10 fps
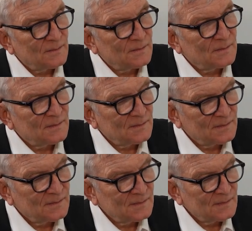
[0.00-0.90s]
Yeah.
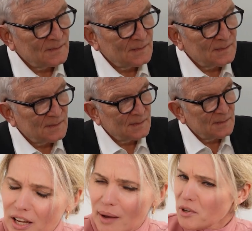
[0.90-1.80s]
And it was
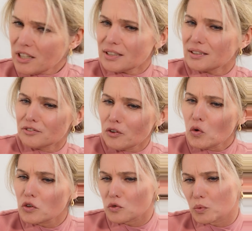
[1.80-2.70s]
the
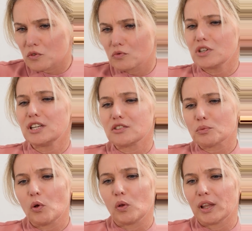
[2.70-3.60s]
focus was really
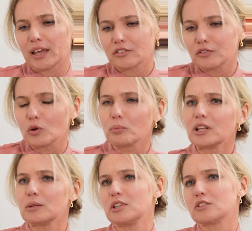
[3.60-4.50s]
small, like 4
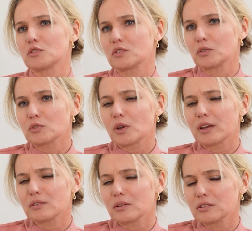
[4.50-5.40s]
millimeters or so. So
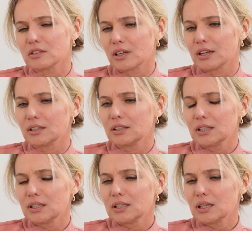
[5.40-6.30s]
I thought,
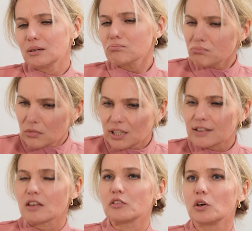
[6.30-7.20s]

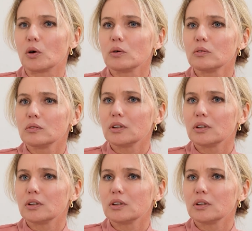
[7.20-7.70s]
let's have a go.